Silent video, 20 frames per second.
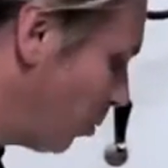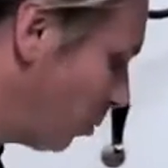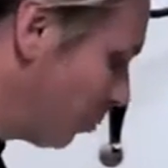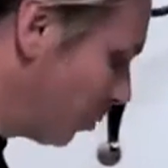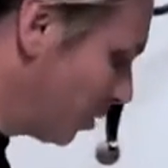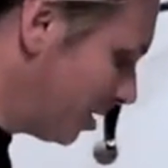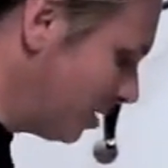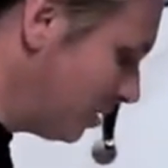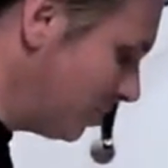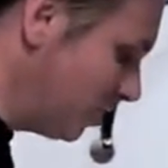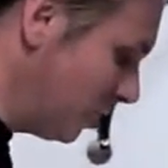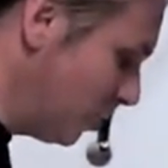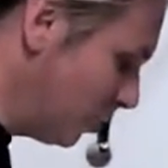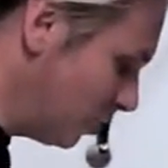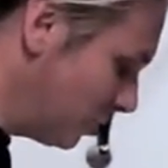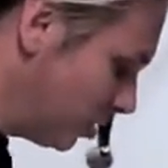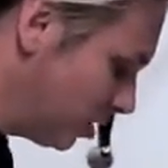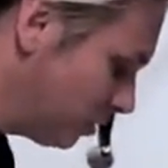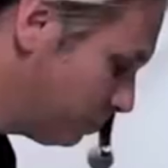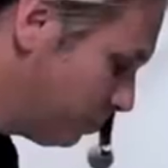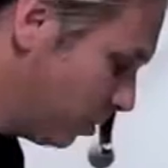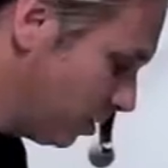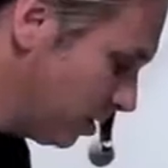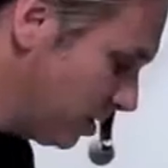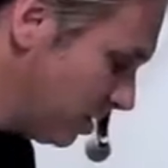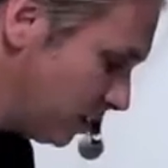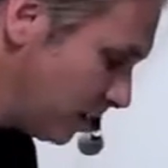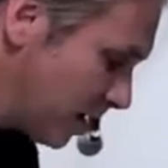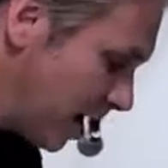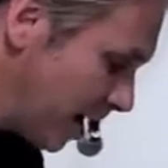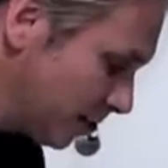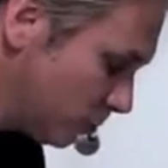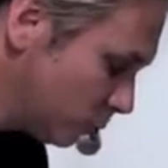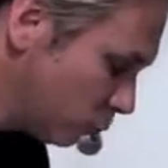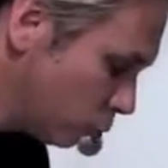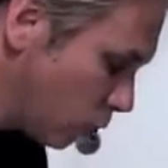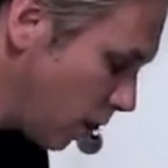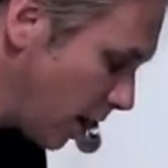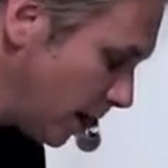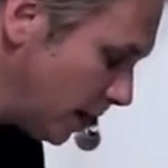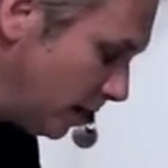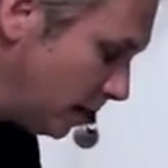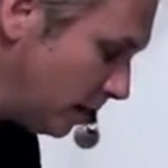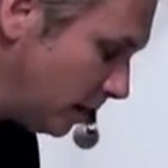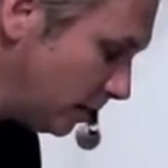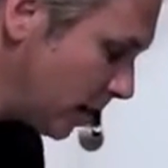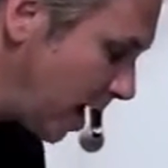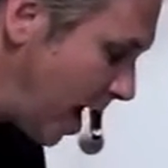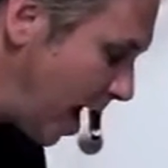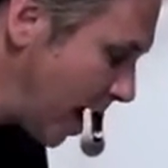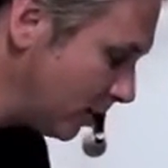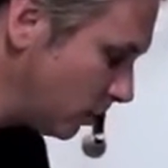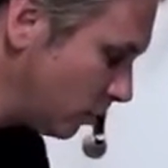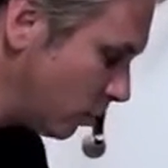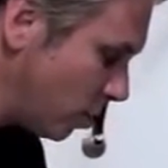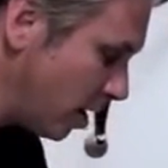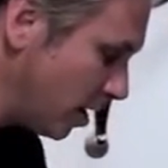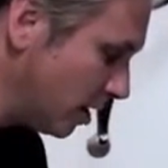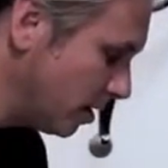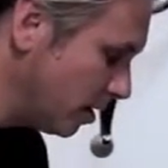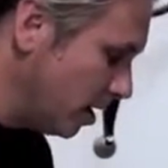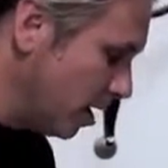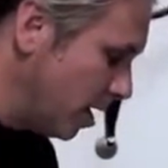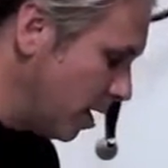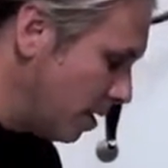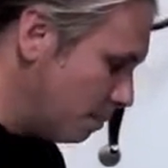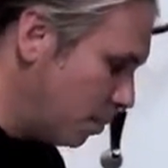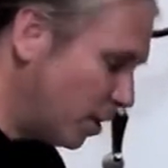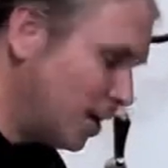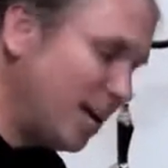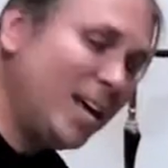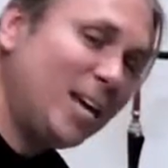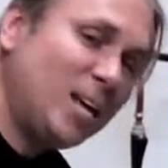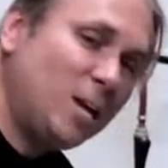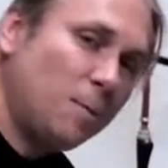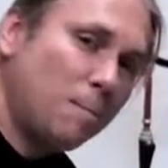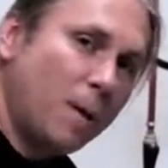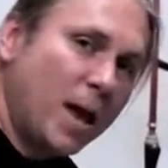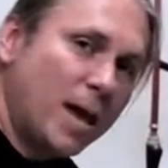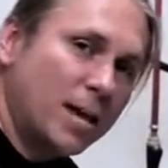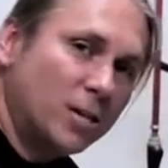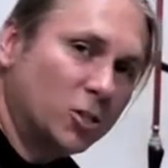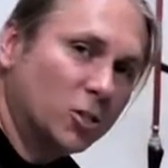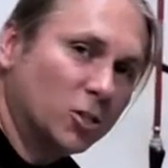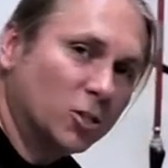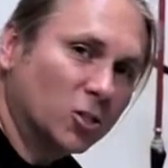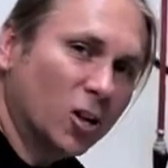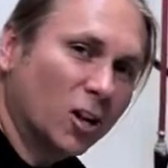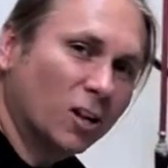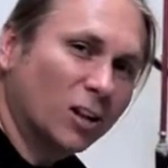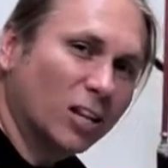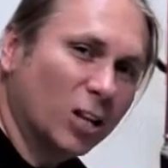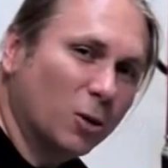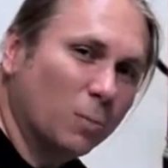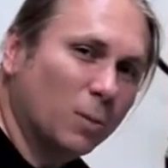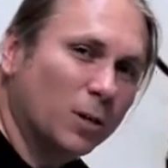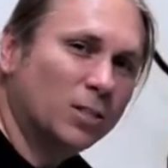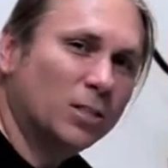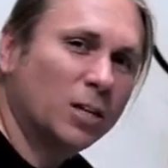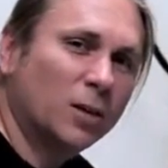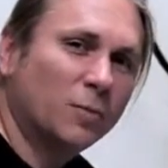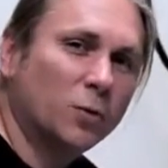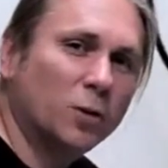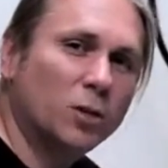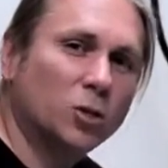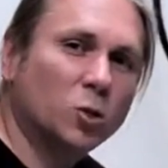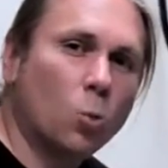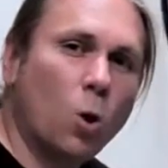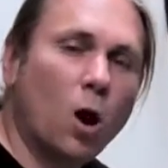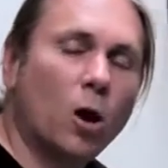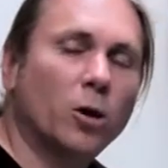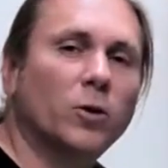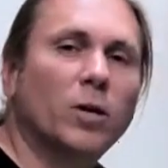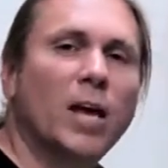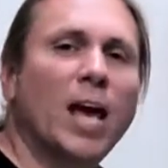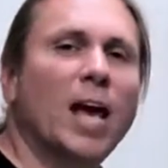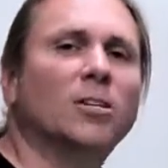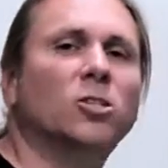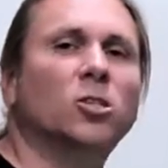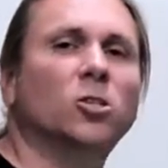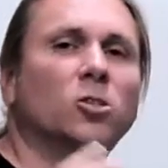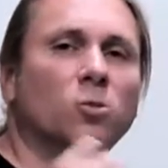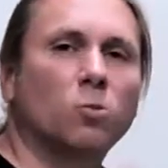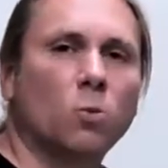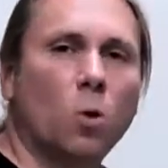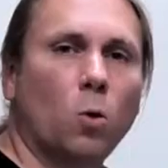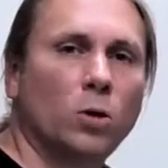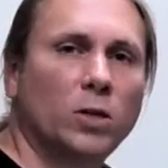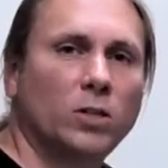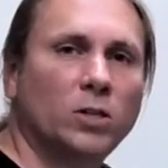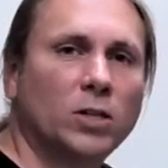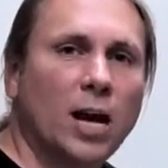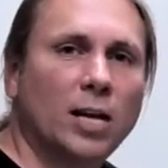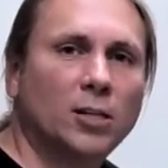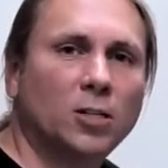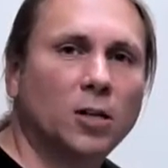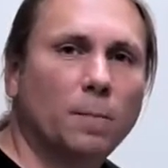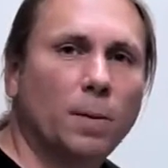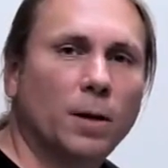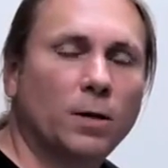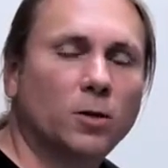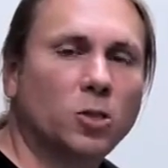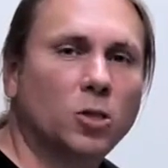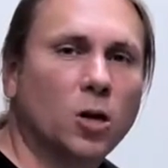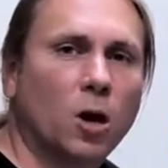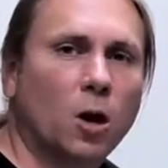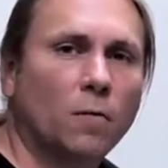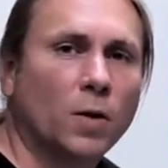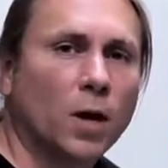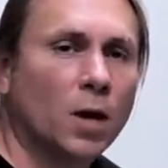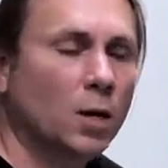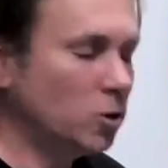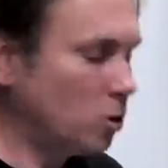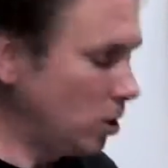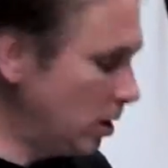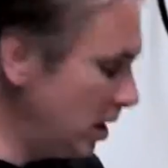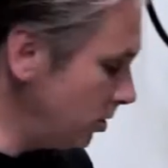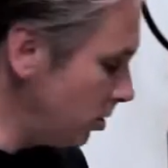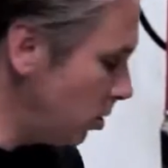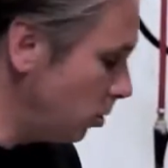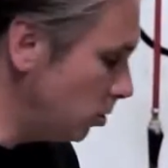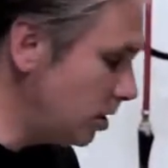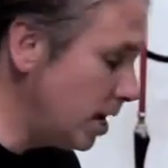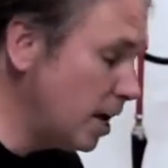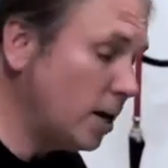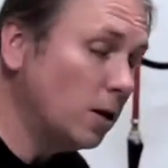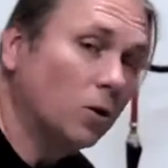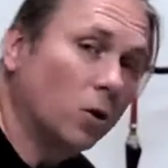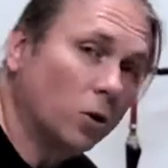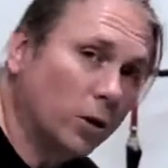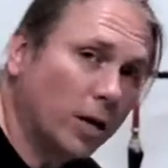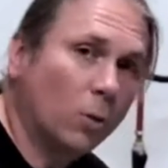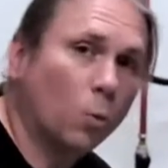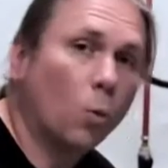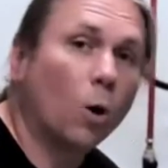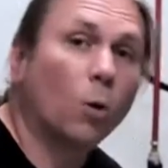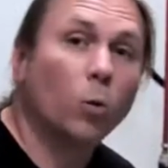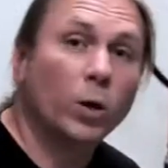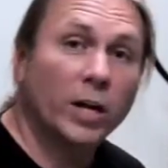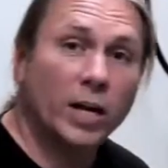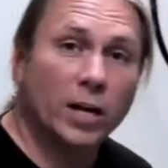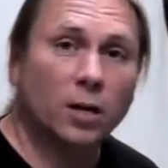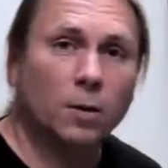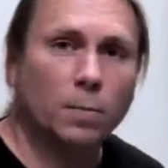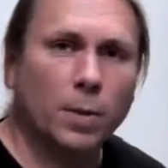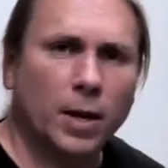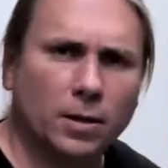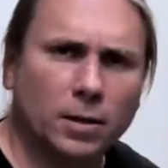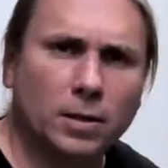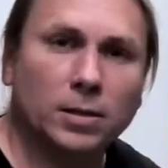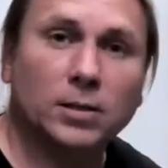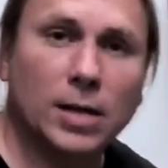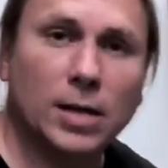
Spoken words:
what we're gonna do is just put these guys right in this hatchite. But incubation's a little bit different as well. You can't just throw these guys up on a shelf. So let's go take a look at what we incubate these